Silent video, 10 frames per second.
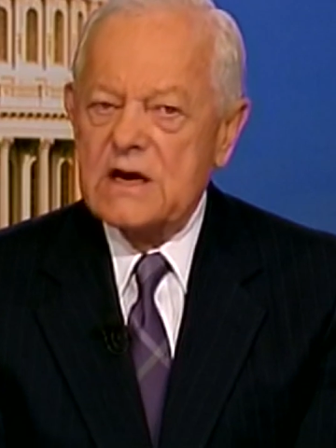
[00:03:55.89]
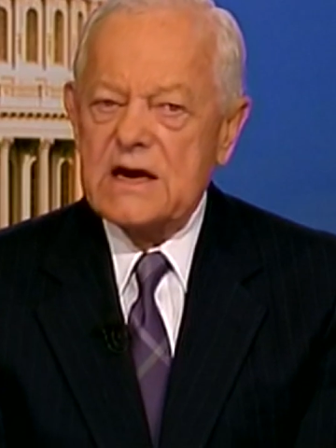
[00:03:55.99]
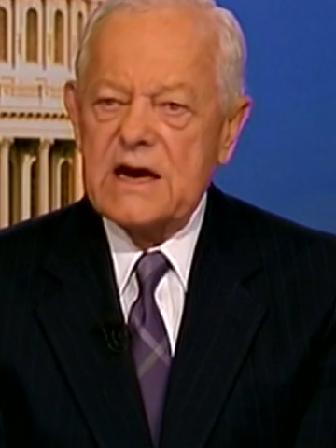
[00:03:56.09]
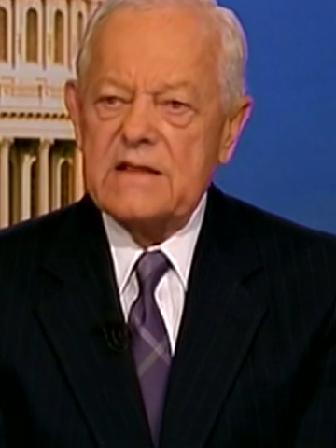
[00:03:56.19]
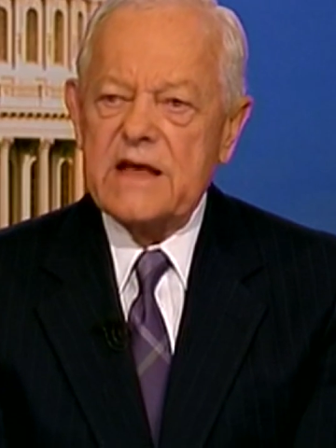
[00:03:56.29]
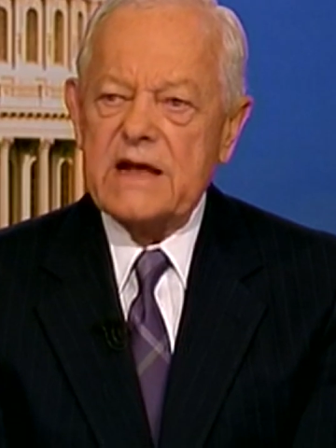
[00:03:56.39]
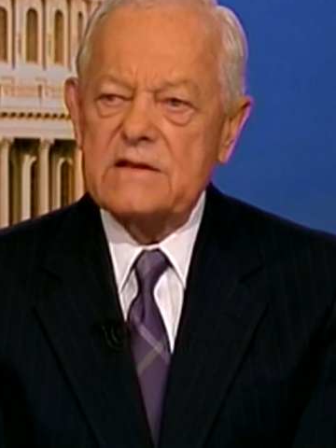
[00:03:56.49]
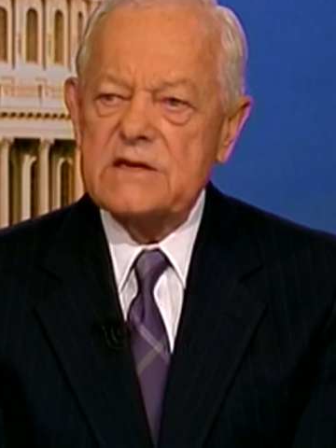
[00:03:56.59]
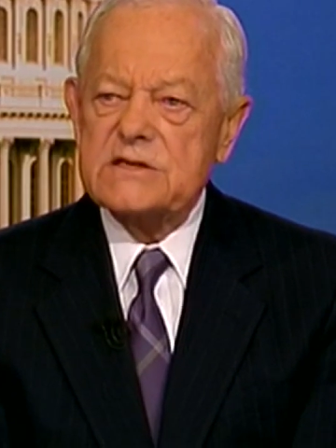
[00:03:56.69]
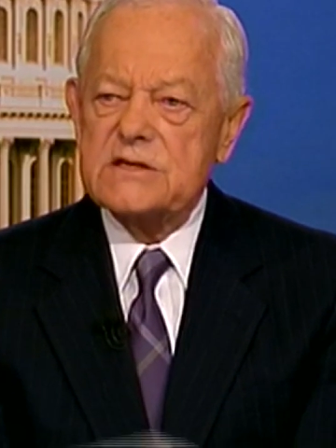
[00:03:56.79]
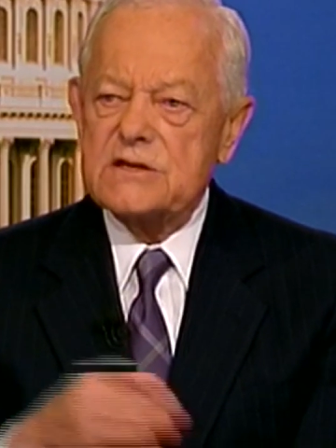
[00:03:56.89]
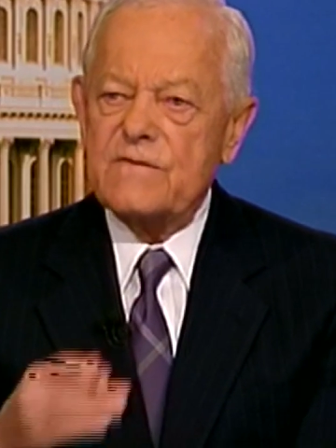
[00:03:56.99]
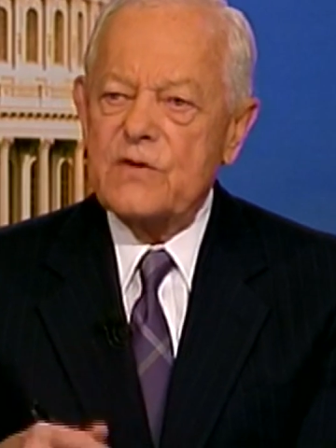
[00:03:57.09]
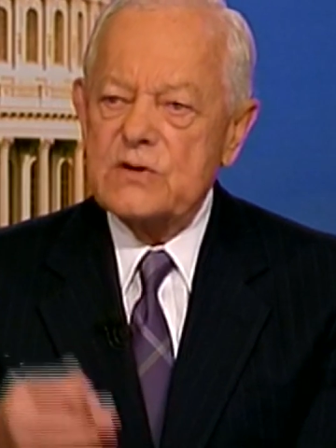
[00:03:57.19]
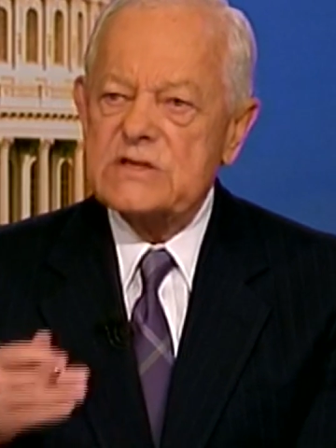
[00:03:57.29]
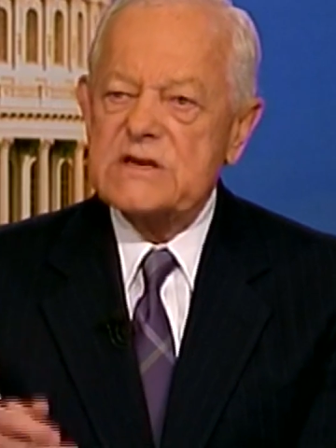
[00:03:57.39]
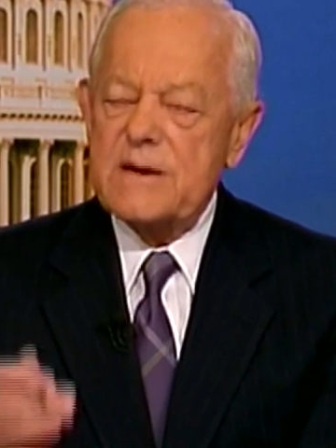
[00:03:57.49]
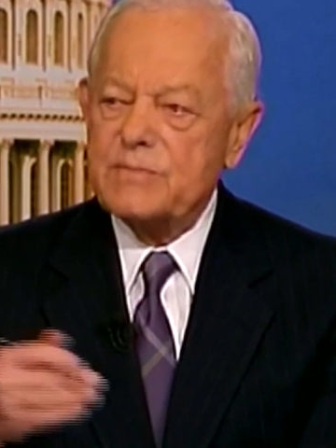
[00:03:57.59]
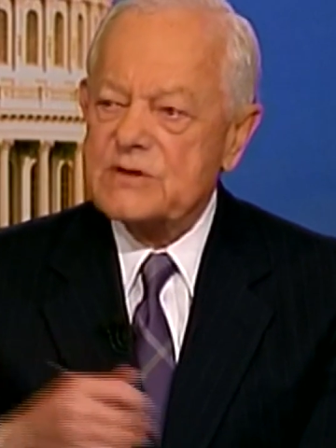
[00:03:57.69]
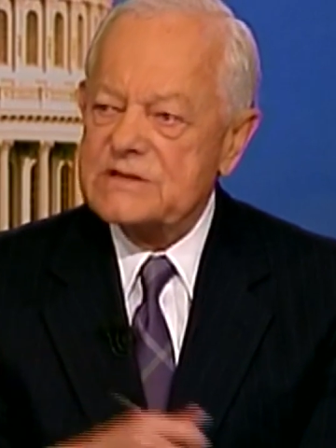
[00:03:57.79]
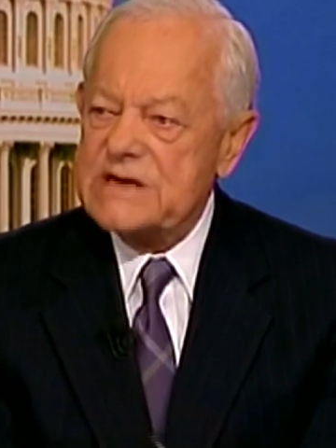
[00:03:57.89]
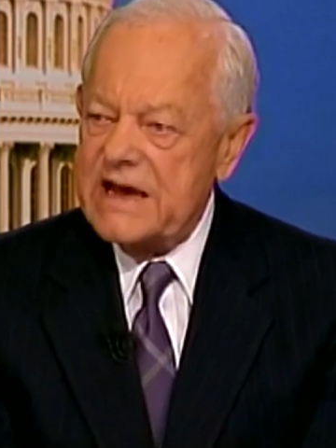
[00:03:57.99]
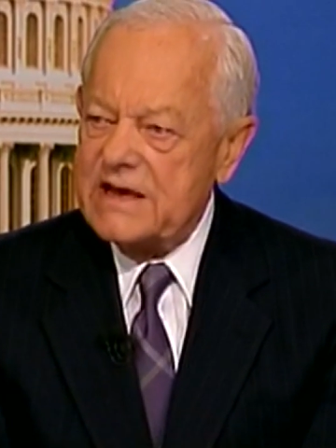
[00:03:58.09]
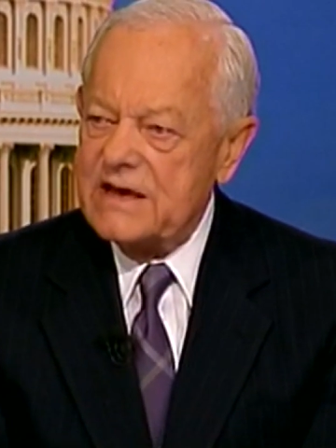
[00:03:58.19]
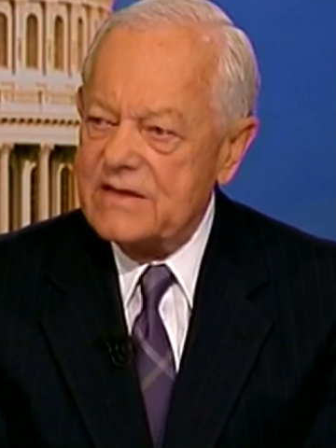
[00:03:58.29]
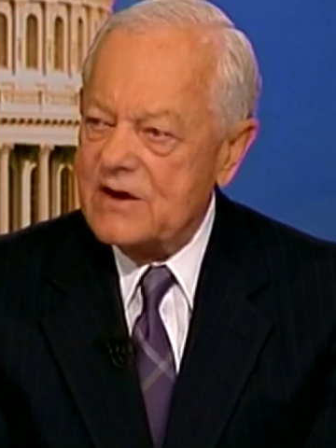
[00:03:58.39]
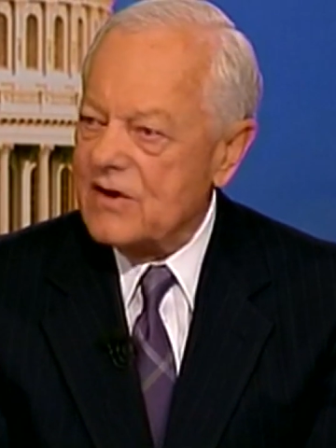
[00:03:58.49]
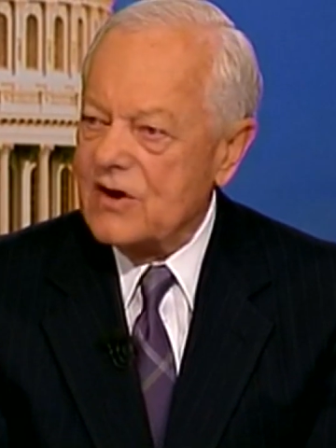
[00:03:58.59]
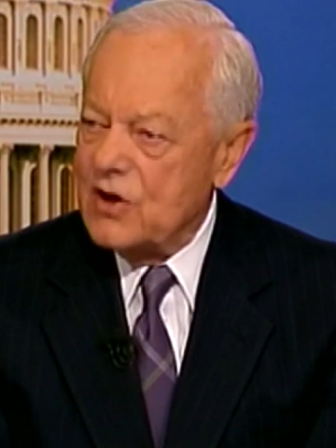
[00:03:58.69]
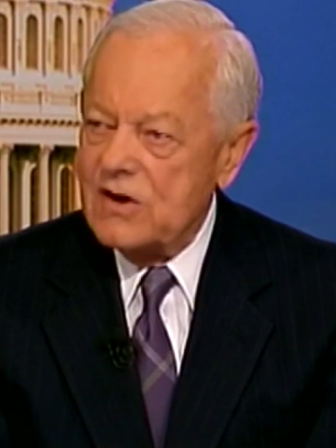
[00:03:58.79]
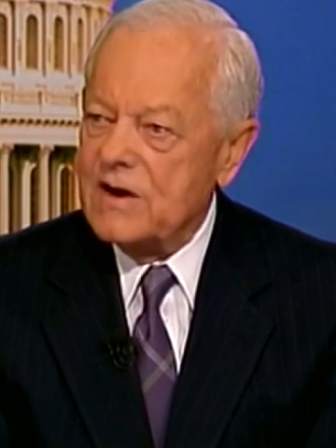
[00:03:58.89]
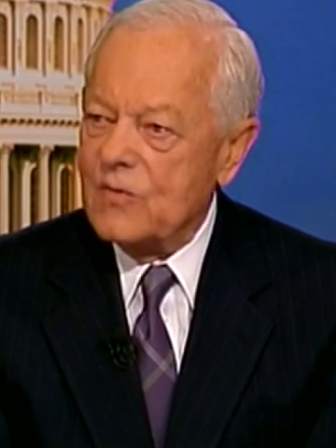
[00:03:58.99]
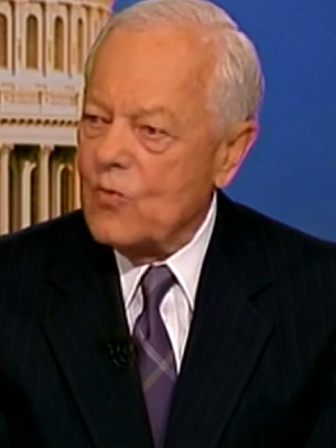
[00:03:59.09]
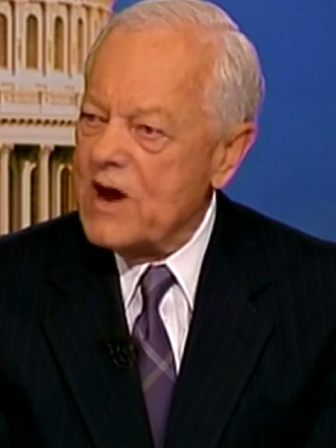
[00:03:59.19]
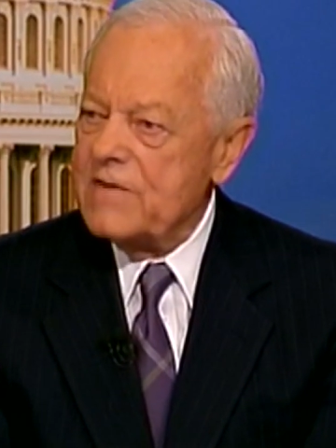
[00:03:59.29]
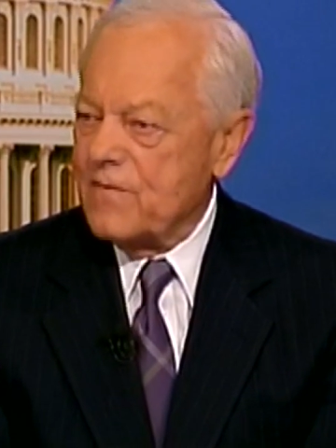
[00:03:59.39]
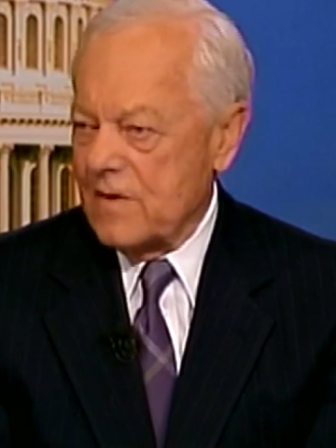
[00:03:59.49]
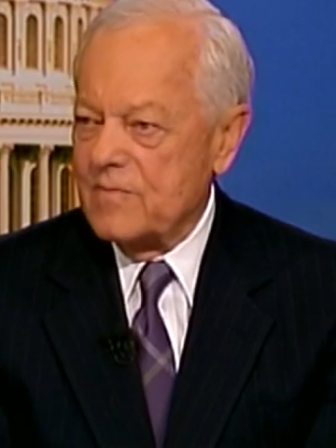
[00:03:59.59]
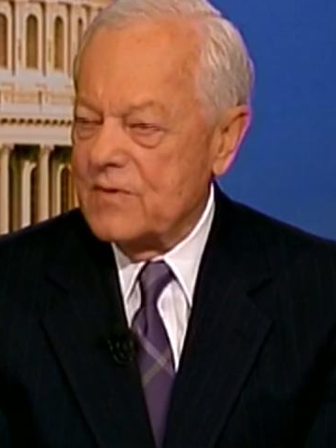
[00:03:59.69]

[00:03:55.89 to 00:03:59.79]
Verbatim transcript: and that this is the first step to taking their gun away from them.